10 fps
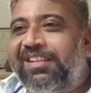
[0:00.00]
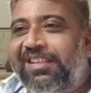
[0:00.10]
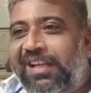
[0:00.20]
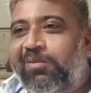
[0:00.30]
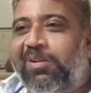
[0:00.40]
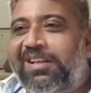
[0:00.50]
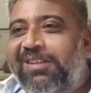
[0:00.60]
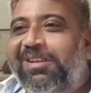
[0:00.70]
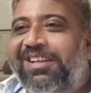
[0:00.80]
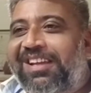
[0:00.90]
Then only
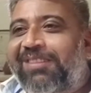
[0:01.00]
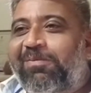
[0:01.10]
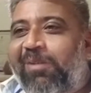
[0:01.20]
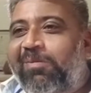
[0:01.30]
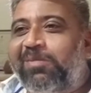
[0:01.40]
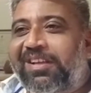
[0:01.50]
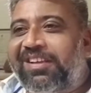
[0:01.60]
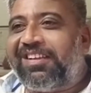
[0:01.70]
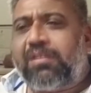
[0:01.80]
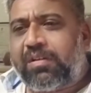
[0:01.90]
we can form the
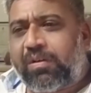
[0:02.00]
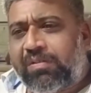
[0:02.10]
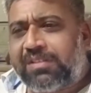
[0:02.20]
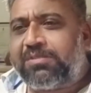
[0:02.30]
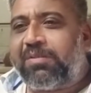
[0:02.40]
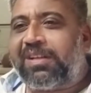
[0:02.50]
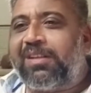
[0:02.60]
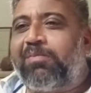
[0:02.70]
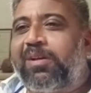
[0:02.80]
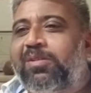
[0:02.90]
Goans, where
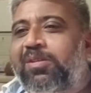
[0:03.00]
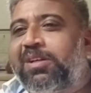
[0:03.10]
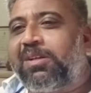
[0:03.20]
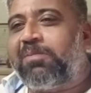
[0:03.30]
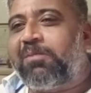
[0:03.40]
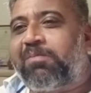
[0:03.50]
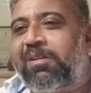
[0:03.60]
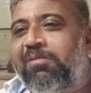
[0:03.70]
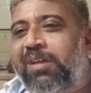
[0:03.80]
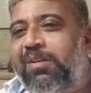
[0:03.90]
the majority
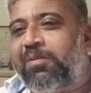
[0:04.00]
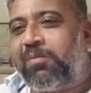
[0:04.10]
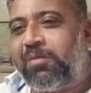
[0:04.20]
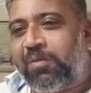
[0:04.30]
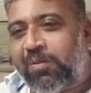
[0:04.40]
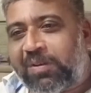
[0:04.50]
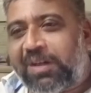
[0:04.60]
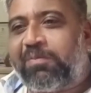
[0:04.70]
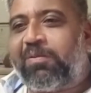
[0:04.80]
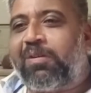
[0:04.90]
people were
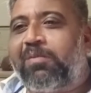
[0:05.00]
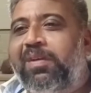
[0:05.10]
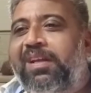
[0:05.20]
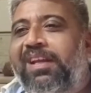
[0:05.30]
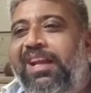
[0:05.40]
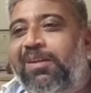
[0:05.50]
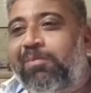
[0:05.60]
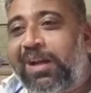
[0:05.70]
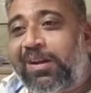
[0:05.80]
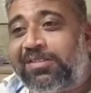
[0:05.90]
voted for me and
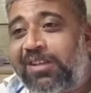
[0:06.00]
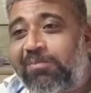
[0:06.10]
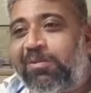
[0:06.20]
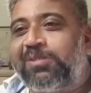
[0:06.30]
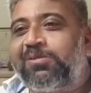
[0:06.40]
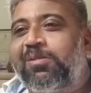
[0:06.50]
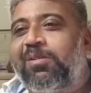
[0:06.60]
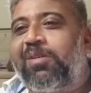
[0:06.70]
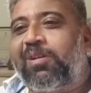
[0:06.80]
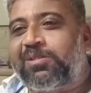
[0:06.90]
made a sarpanch
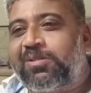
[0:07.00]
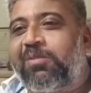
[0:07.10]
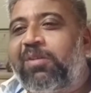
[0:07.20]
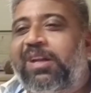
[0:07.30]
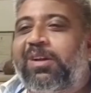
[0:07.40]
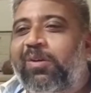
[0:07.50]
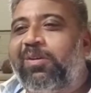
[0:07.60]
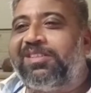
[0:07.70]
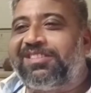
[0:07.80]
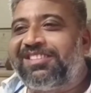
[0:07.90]
also were
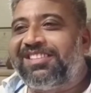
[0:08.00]
Goans.